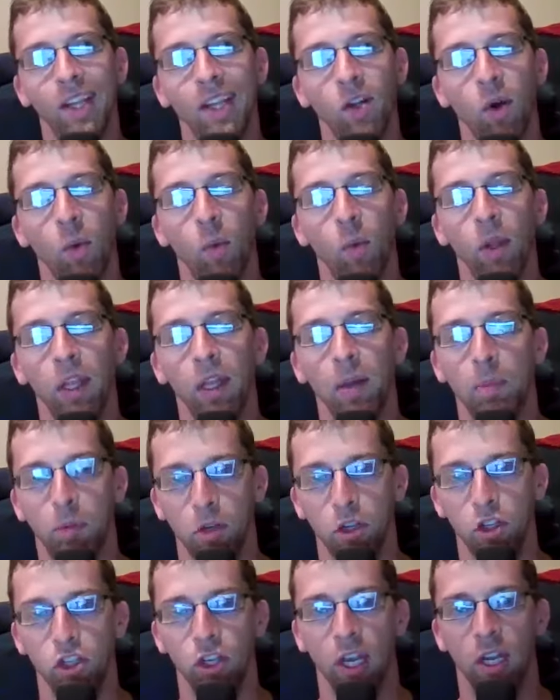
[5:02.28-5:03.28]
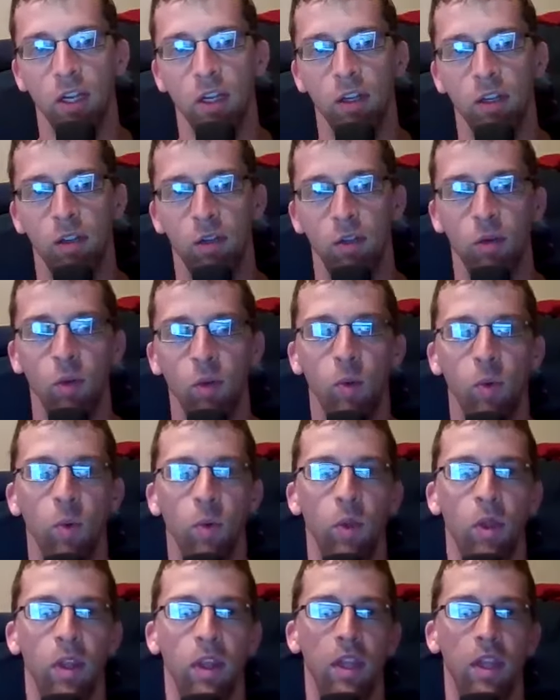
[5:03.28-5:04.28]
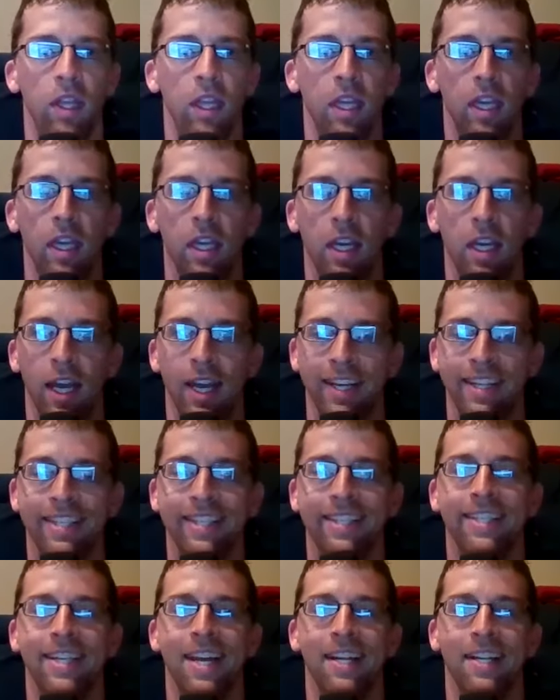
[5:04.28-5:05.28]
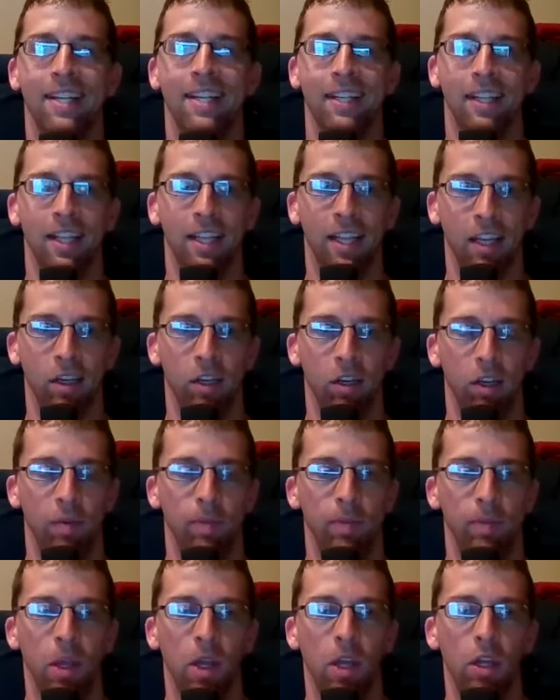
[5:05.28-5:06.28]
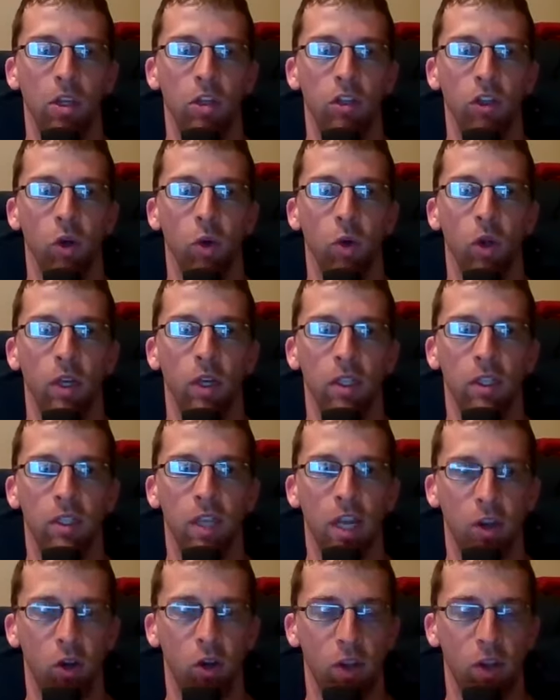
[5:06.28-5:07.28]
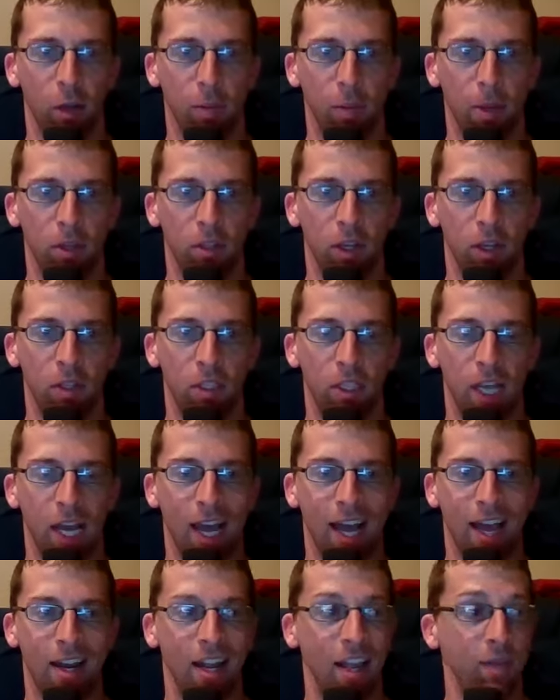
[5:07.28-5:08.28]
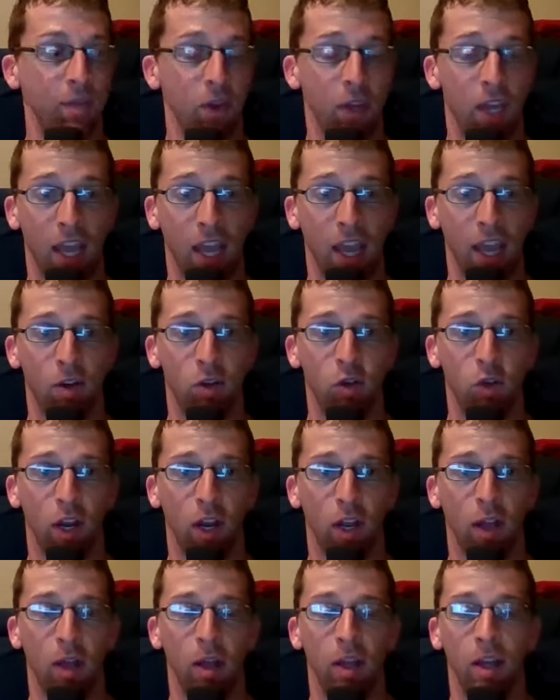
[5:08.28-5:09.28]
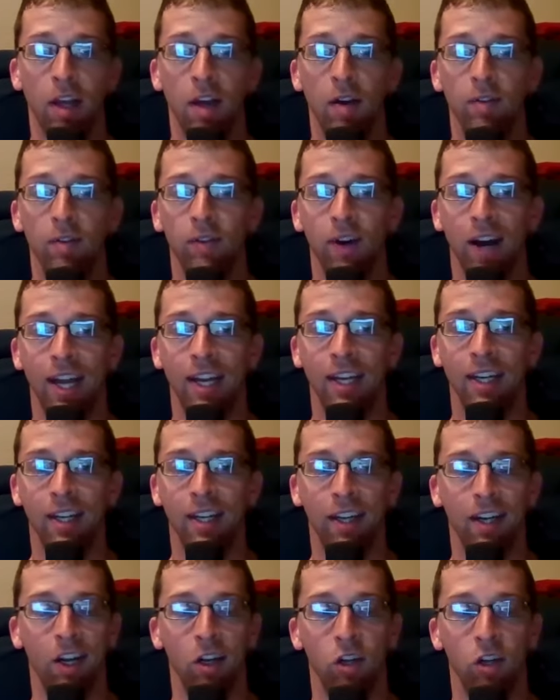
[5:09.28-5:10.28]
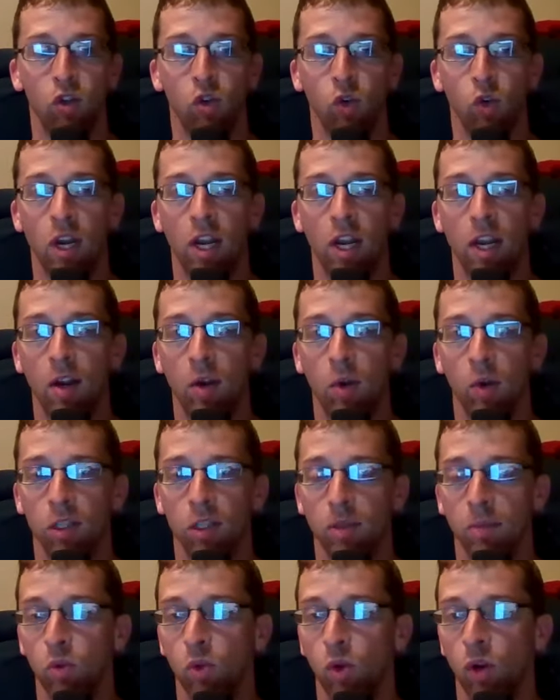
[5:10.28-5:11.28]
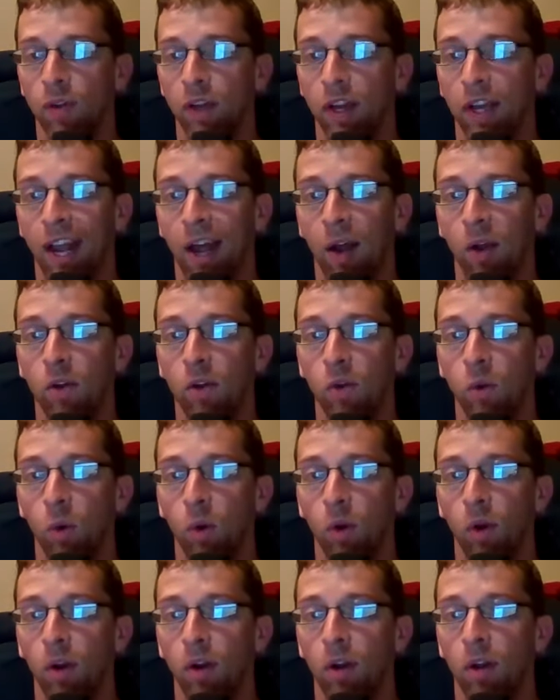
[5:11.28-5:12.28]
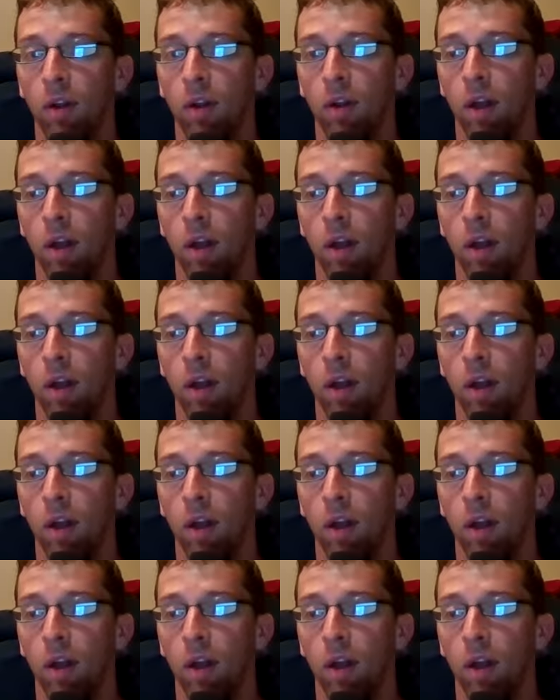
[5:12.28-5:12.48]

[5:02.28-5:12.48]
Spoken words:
they don't really appreciate it to the extent that they could. So take your kettlebells outside if you can. Try to find a tree or some sort of like an outdoor